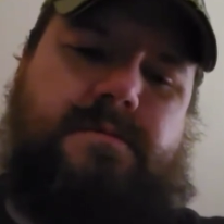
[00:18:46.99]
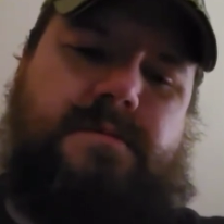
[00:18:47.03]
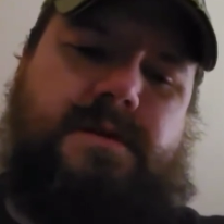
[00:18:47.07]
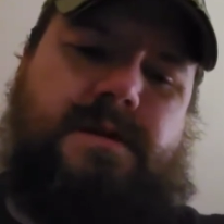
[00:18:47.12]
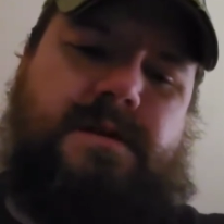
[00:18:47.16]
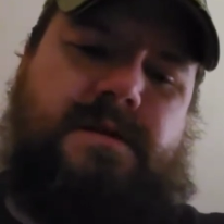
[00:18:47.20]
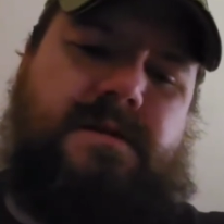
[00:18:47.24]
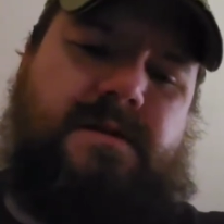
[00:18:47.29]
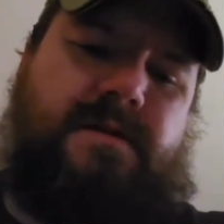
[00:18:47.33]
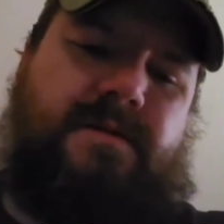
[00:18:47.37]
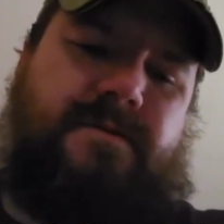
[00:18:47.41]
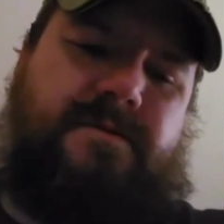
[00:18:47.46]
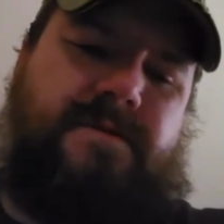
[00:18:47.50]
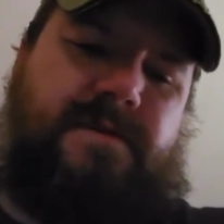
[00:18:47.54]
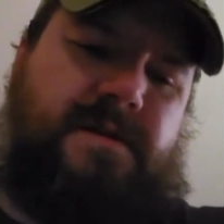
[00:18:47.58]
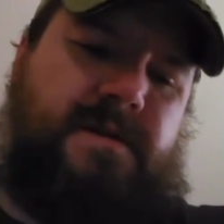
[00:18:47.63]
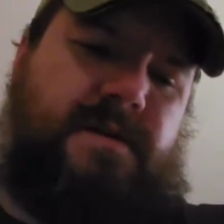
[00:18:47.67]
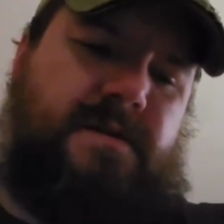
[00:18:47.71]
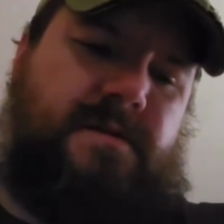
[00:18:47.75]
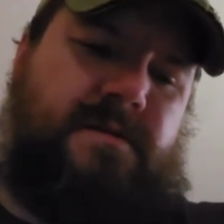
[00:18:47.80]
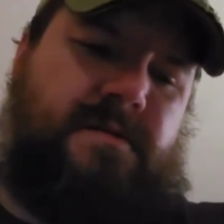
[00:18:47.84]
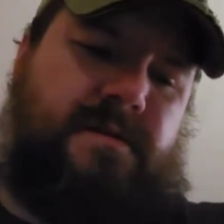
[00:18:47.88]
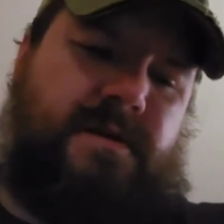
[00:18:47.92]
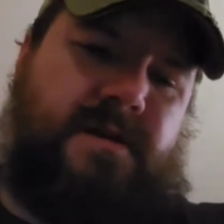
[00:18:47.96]
end this
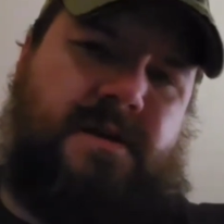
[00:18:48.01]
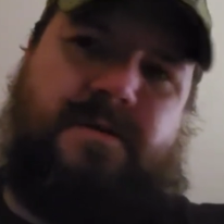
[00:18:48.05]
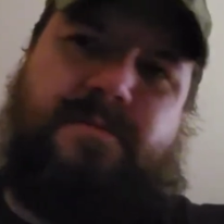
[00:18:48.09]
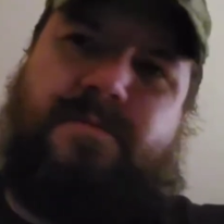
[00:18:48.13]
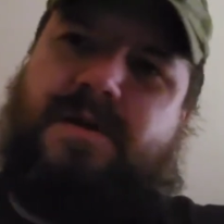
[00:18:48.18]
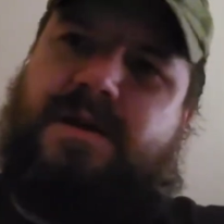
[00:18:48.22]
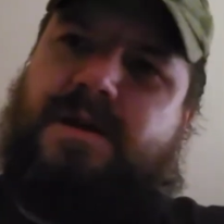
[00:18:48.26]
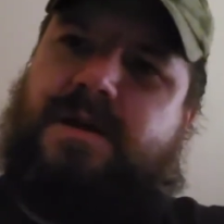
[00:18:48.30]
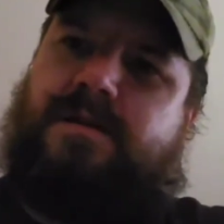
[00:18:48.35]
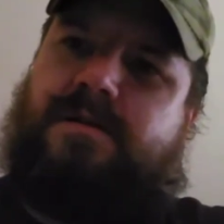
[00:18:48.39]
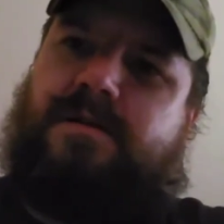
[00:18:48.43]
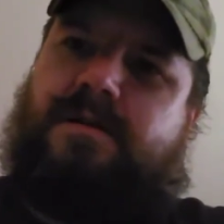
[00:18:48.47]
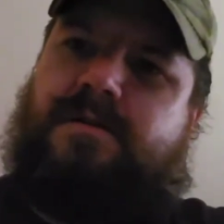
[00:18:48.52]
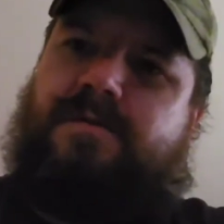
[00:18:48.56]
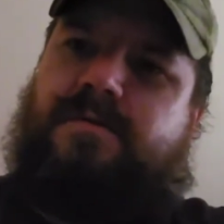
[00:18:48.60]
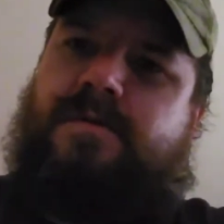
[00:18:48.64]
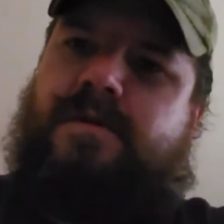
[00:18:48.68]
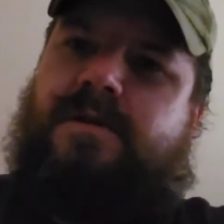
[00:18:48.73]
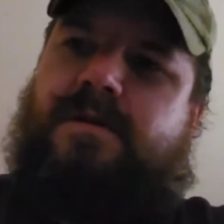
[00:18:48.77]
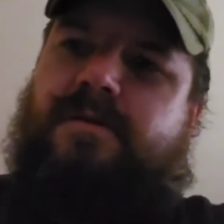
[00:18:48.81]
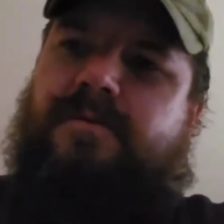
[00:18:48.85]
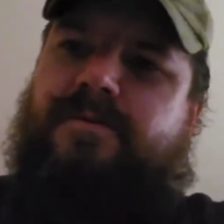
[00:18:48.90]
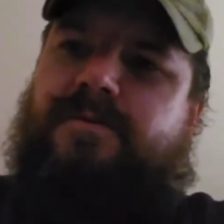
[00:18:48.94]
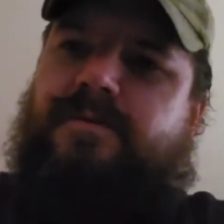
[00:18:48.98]
video, and I'll make another
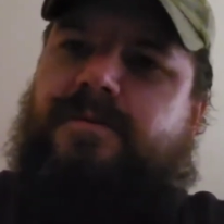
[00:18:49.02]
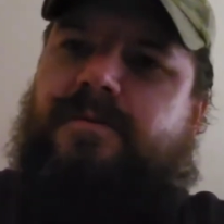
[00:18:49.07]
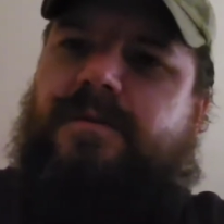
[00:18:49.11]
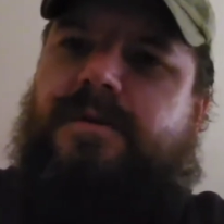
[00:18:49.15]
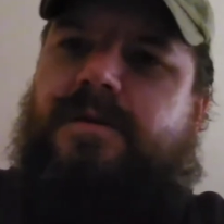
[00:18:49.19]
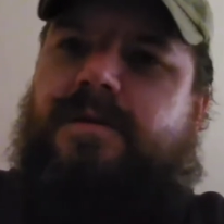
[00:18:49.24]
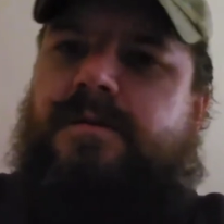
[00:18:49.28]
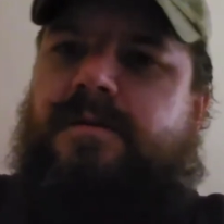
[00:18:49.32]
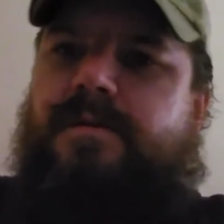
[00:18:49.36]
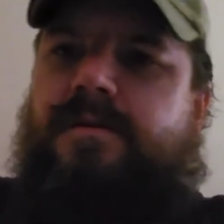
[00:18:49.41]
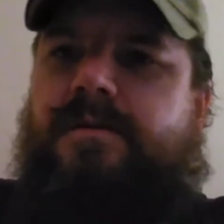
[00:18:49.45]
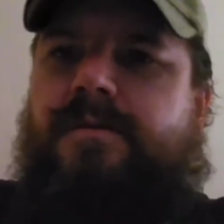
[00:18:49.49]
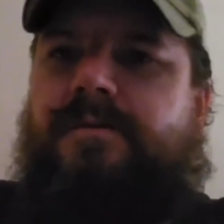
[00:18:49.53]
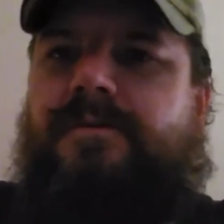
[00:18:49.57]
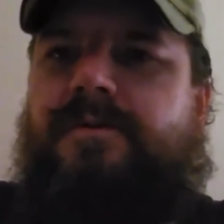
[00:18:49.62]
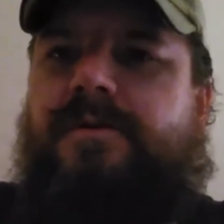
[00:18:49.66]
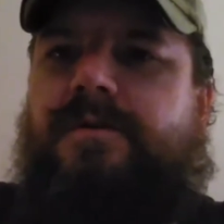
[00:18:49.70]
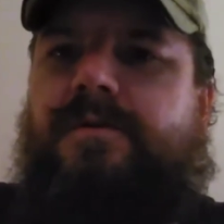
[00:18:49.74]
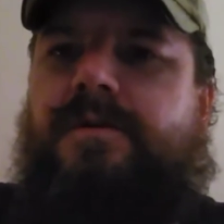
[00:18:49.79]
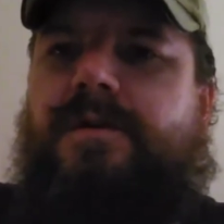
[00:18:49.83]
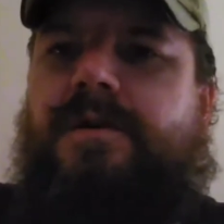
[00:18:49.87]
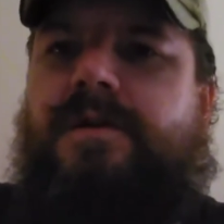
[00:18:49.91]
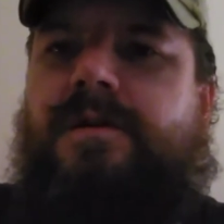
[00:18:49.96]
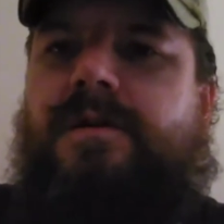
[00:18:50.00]
one in a
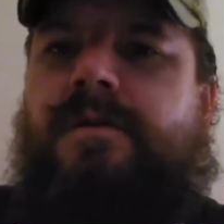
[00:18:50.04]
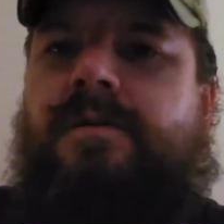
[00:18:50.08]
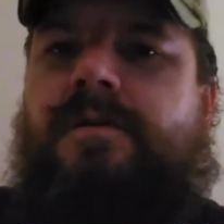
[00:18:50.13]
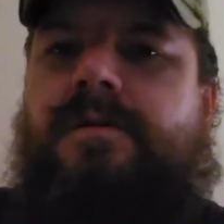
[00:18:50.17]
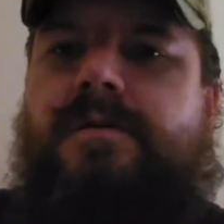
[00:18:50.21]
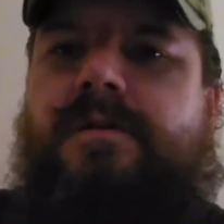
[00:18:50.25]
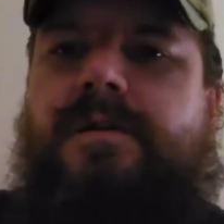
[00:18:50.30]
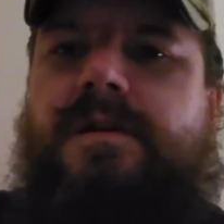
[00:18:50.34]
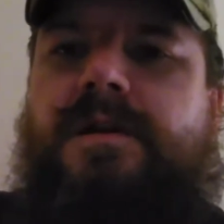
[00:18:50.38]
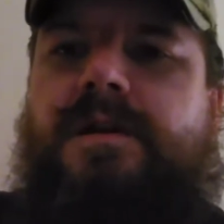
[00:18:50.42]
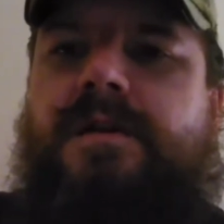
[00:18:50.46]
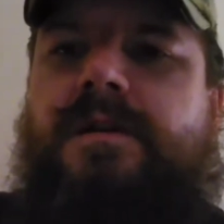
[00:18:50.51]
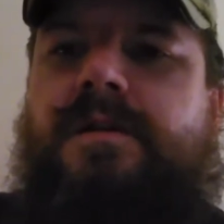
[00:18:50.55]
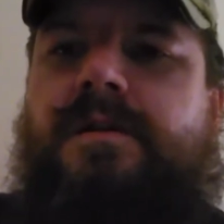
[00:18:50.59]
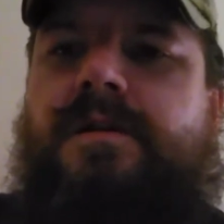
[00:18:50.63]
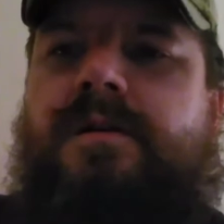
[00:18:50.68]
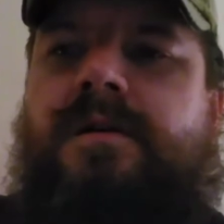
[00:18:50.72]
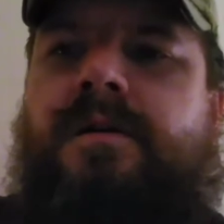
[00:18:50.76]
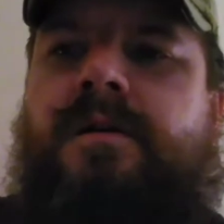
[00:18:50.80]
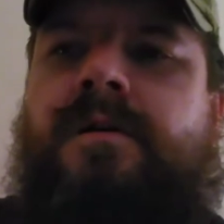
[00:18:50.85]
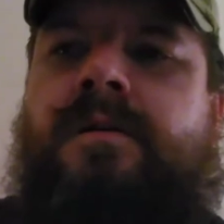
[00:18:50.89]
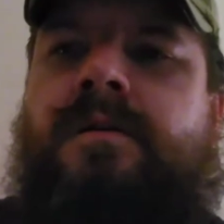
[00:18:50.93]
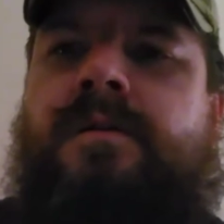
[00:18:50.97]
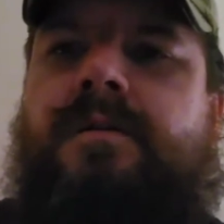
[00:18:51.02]
few here, and
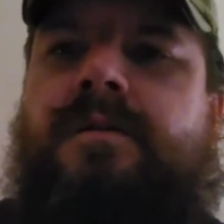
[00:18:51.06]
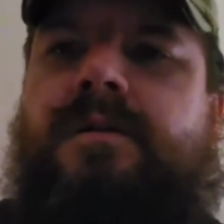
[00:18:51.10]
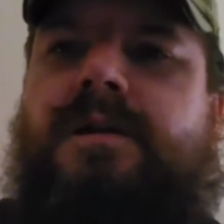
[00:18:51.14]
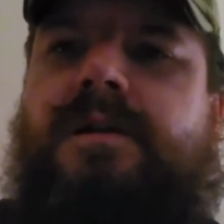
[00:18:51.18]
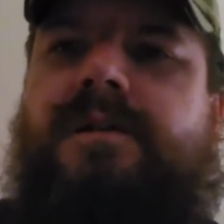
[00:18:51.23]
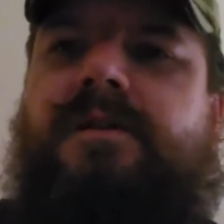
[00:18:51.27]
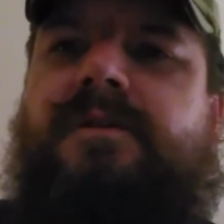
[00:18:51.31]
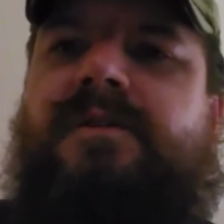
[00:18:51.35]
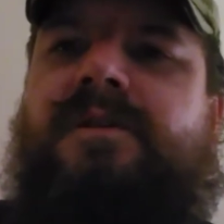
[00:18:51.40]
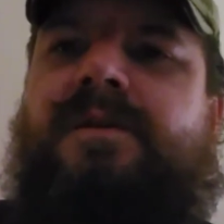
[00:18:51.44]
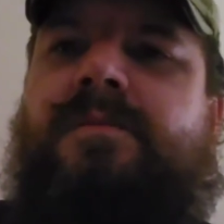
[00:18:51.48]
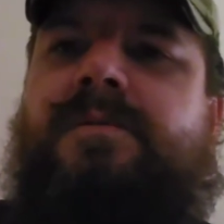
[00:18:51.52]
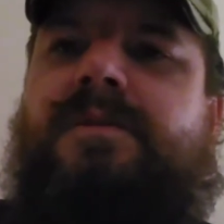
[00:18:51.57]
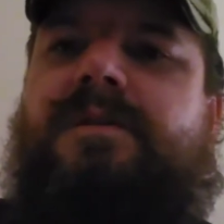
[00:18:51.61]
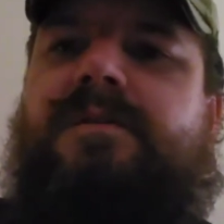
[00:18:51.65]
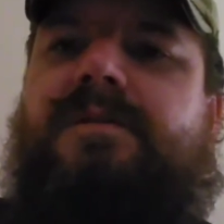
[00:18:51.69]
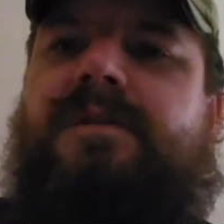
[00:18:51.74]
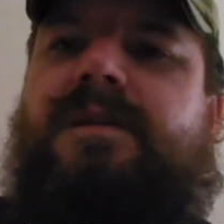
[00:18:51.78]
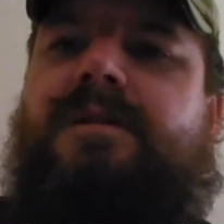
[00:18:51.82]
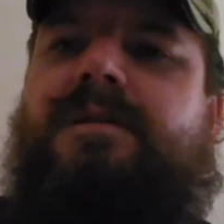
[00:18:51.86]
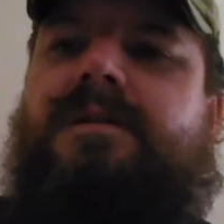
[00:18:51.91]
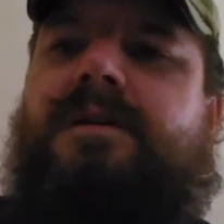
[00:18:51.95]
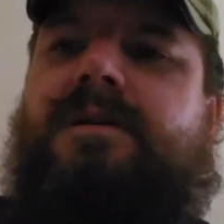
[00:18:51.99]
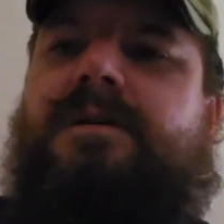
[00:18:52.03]
get to some of the
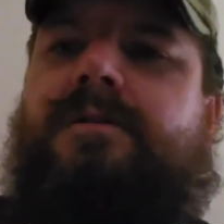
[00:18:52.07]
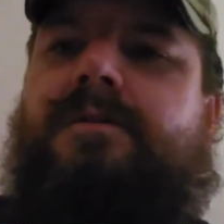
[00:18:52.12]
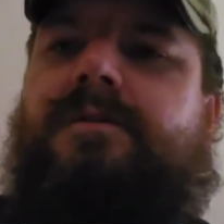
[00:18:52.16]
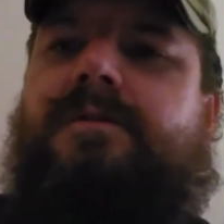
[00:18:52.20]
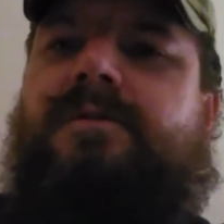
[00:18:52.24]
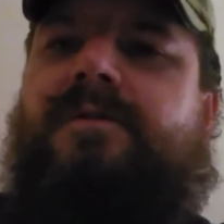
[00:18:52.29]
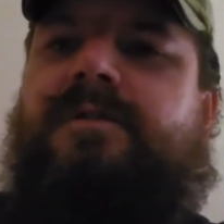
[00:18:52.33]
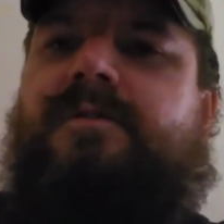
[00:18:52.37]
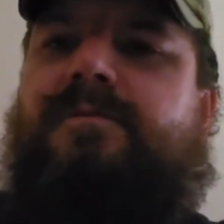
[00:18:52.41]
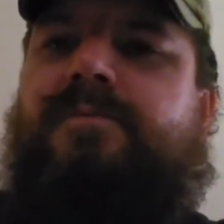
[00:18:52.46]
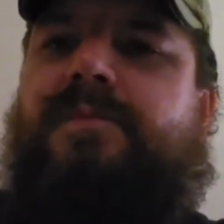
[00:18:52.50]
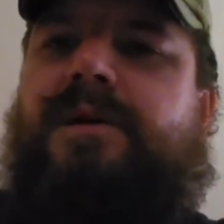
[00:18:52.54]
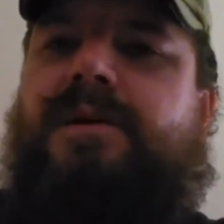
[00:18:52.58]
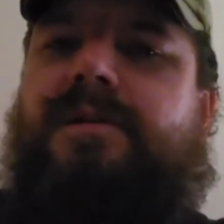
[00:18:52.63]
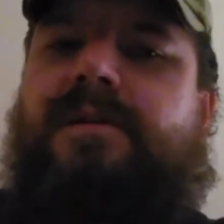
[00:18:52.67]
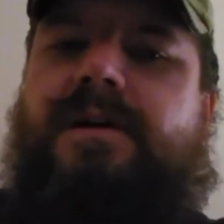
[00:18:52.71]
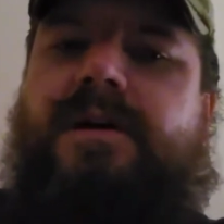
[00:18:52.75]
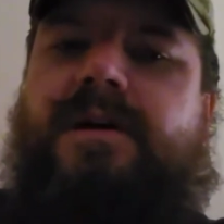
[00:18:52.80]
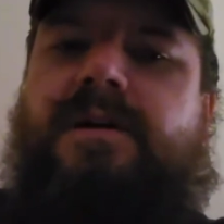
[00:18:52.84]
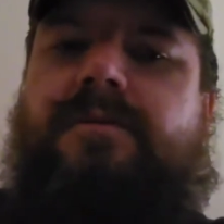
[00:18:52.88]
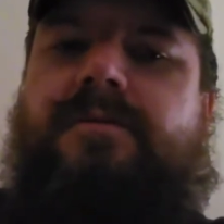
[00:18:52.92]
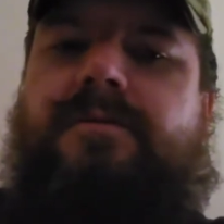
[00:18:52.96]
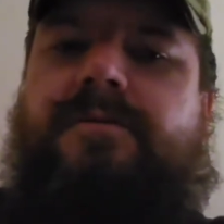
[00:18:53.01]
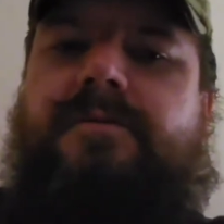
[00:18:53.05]
details of my life